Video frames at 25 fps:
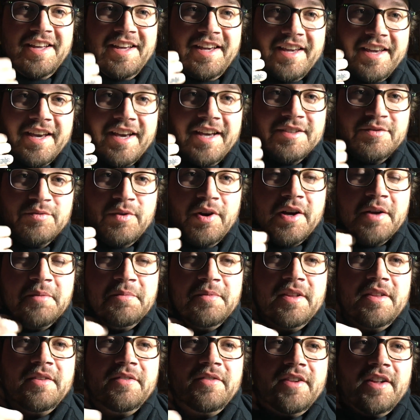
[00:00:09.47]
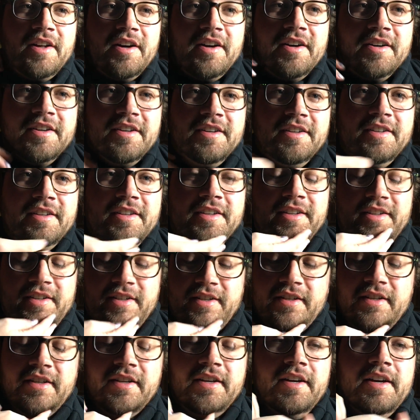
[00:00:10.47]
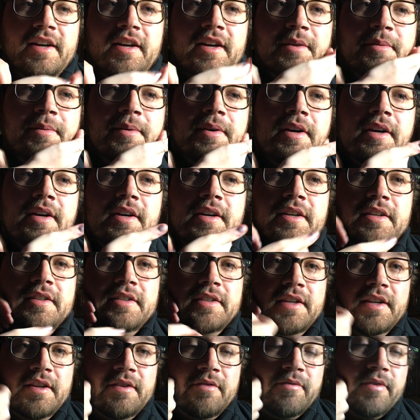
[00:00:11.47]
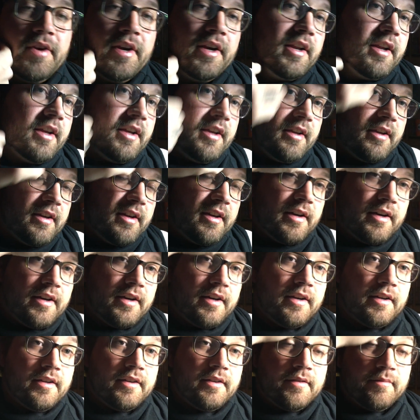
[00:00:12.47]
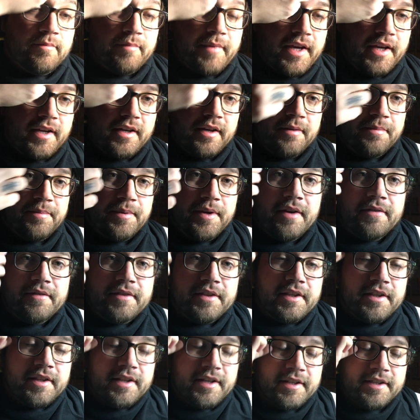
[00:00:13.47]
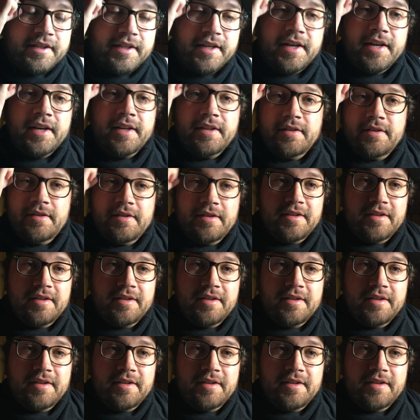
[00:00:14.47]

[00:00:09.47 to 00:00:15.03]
Hey guys, welcome to the vlog. I'm getting ready, makeup and everything like that.